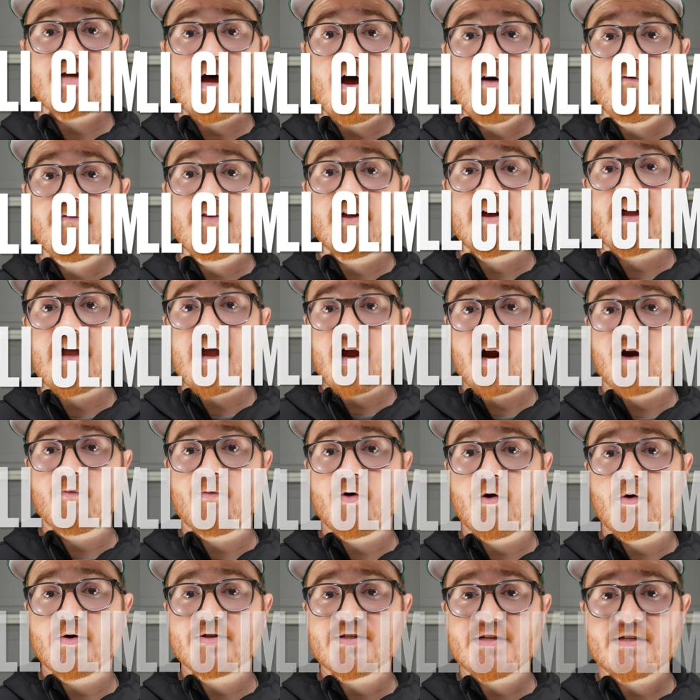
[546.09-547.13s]
of the
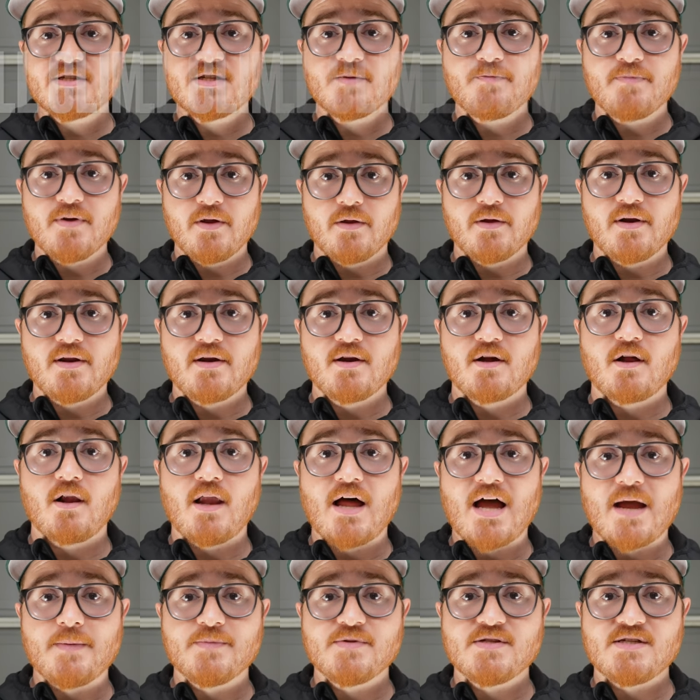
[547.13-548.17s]
Caribou is its ability to
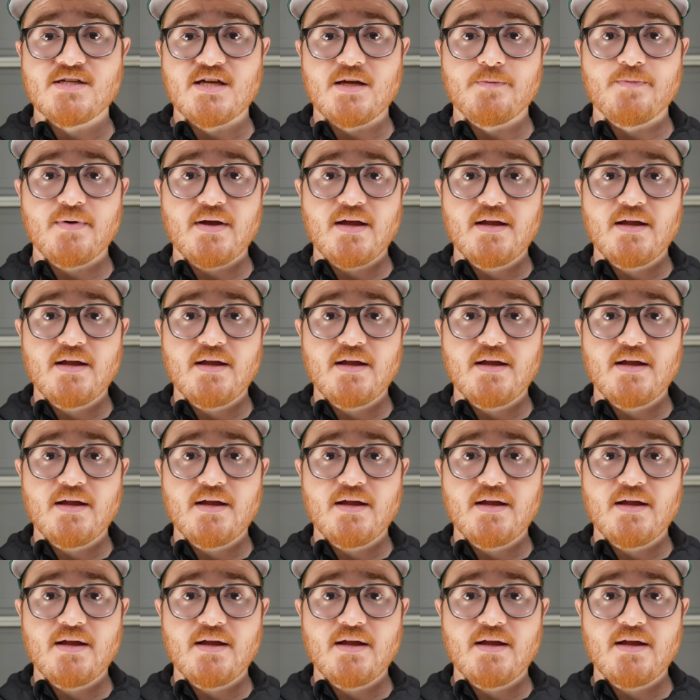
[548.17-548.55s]
climb steep